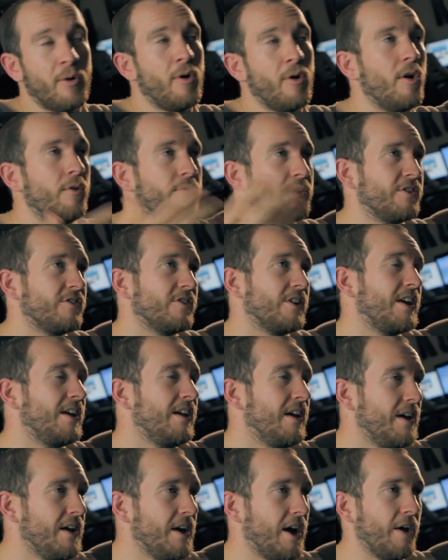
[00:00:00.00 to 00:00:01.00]
Now,
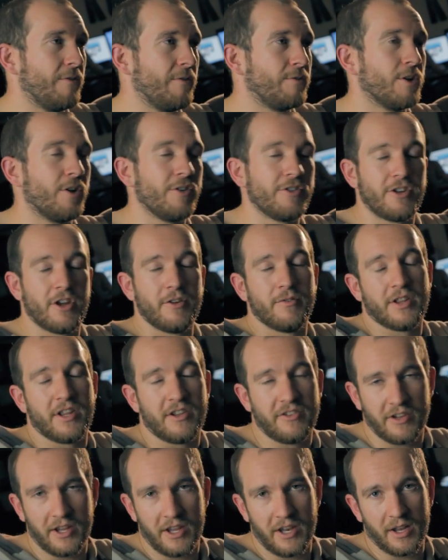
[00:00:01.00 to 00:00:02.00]
obviously, I've glossed over
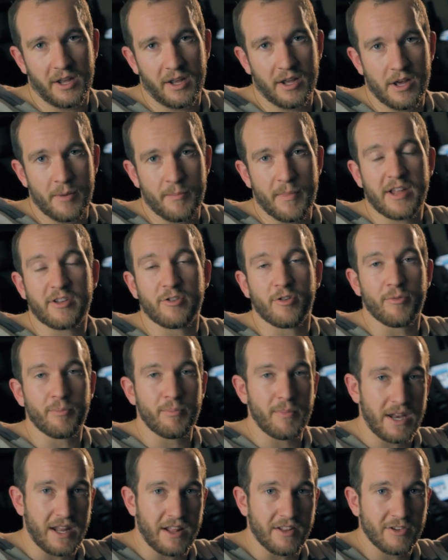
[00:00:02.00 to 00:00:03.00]
this in a matter of
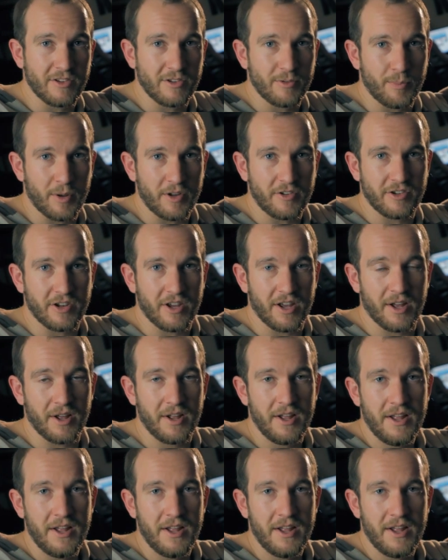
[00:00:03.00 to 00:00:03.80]
minutes, but